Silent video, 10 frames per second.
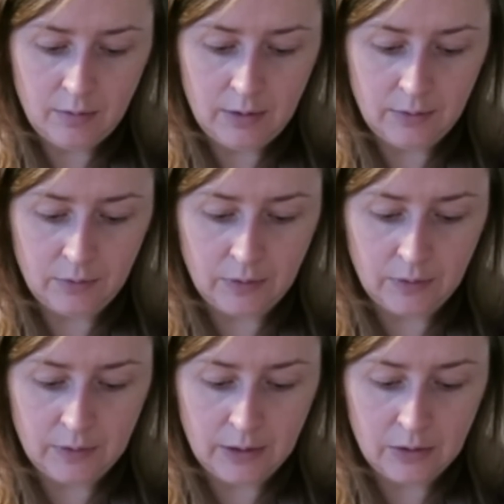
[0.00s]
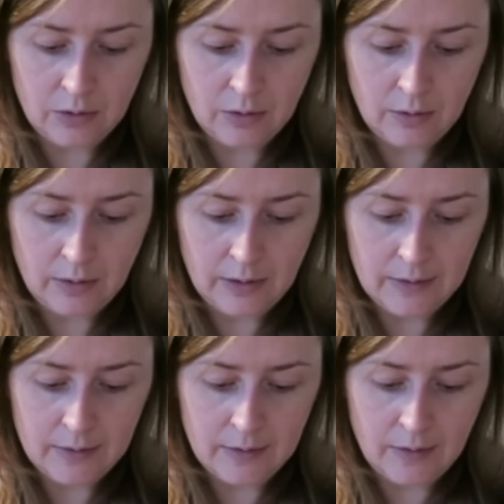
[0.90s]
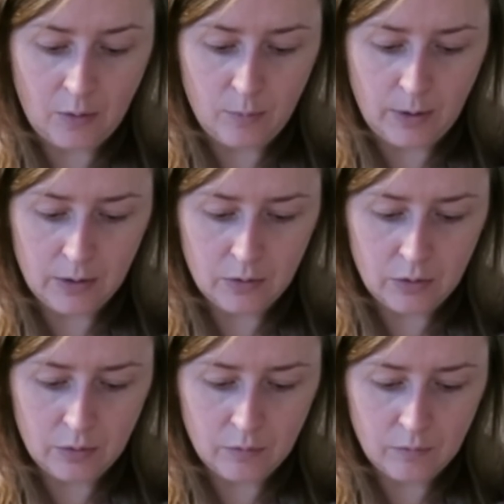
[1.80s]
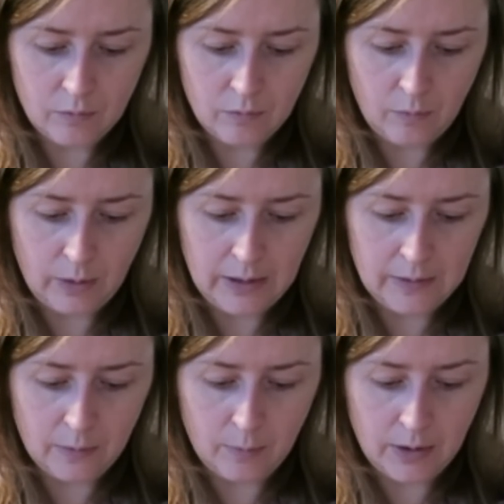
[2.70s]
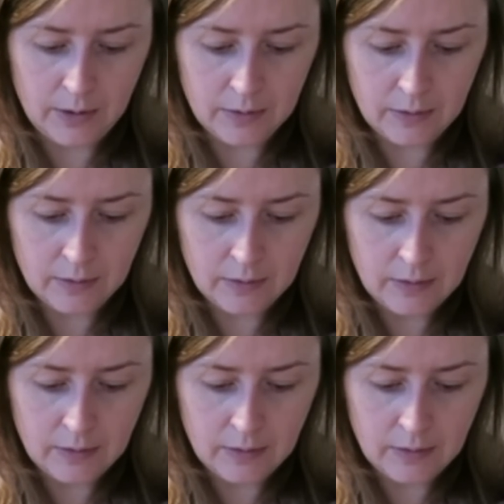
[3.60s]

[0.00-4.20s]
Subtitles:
little sausage so much when he's at work.